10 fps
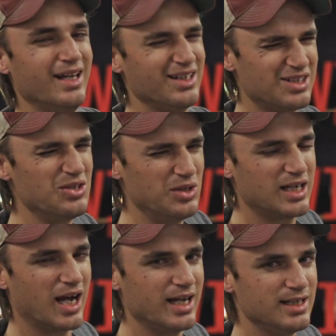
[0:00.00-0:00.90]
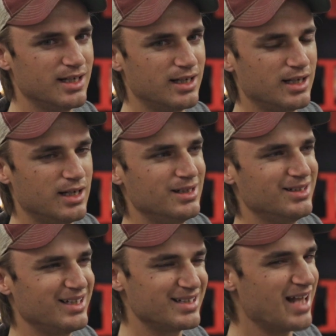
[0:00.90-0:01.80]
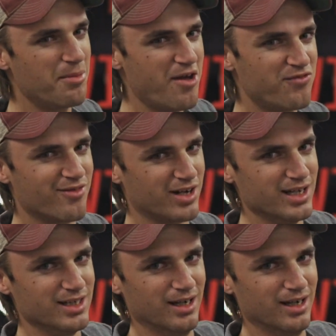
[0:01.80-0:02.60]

It's a unique idea. It's not my favorite idea.